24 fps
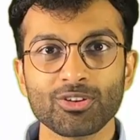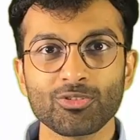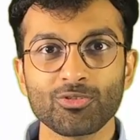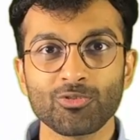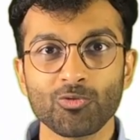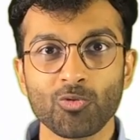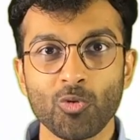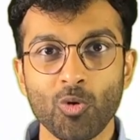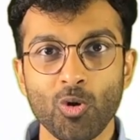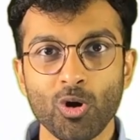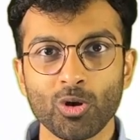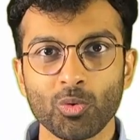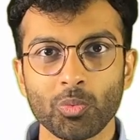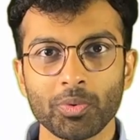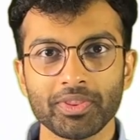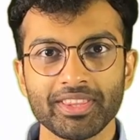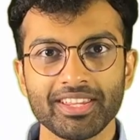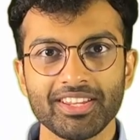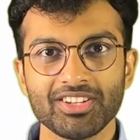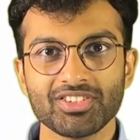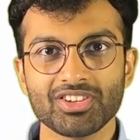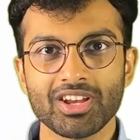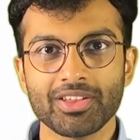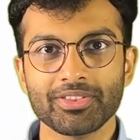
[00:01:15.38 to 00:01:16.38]
of war with
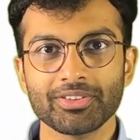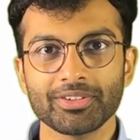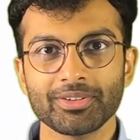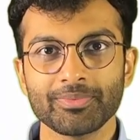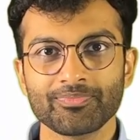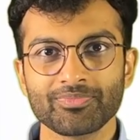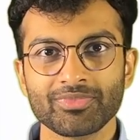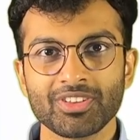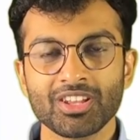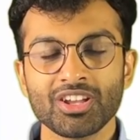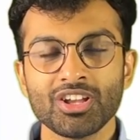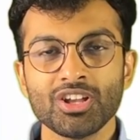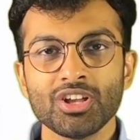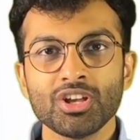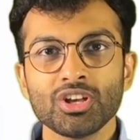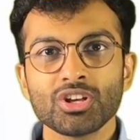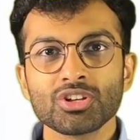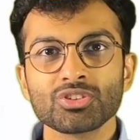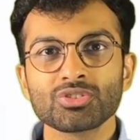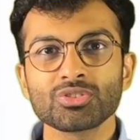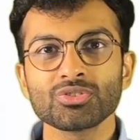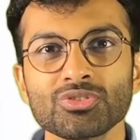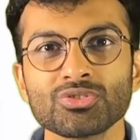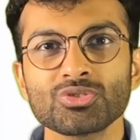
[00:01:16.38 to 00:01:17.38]
each other.
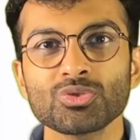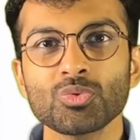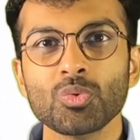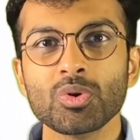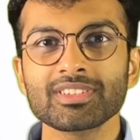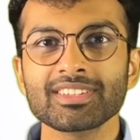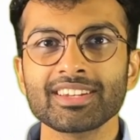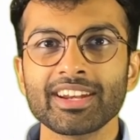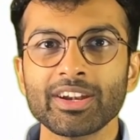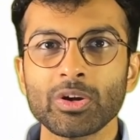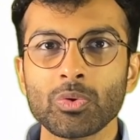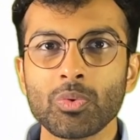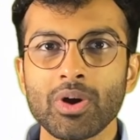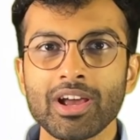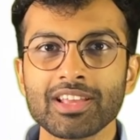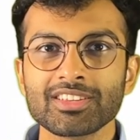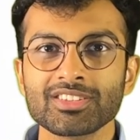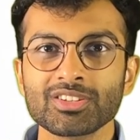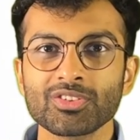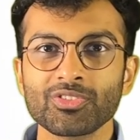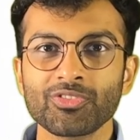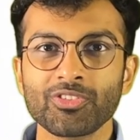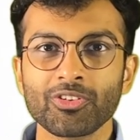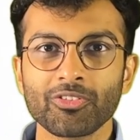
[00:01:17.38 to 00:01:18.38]
Sun Tzu was an
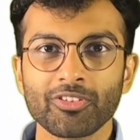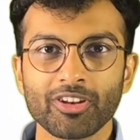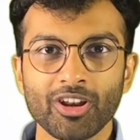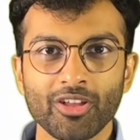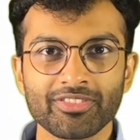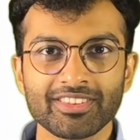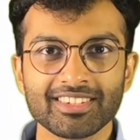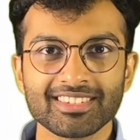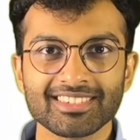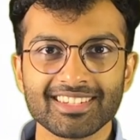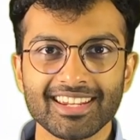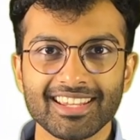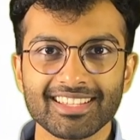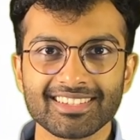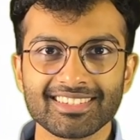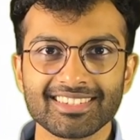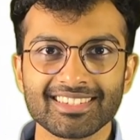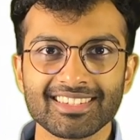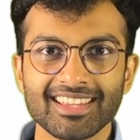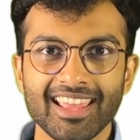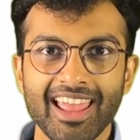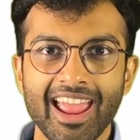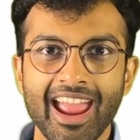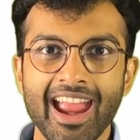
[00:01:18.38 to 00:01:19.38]
advisor for one of the
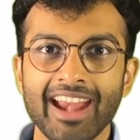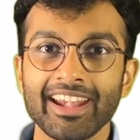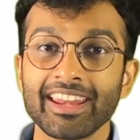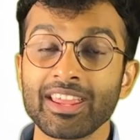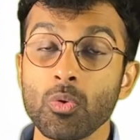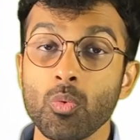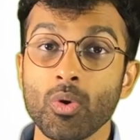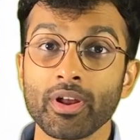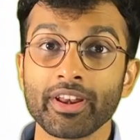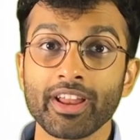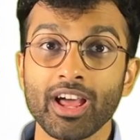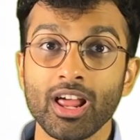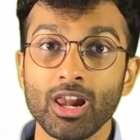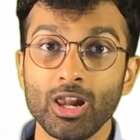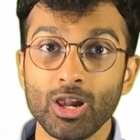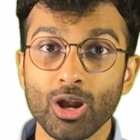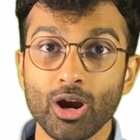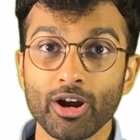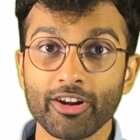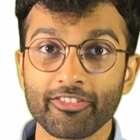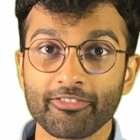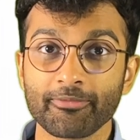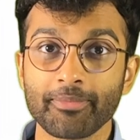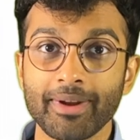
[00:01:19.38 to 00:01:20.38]
states, and he won a
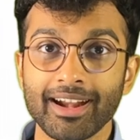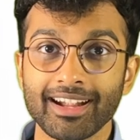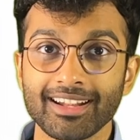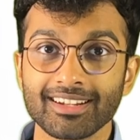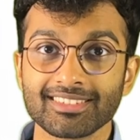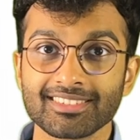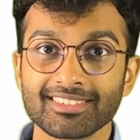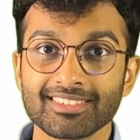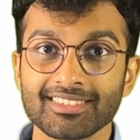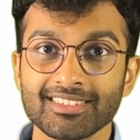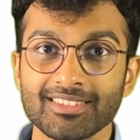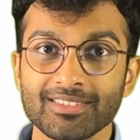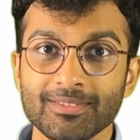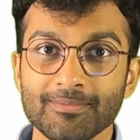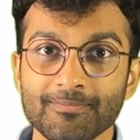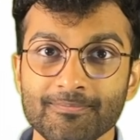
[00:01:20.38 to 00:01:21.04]
lot of battles.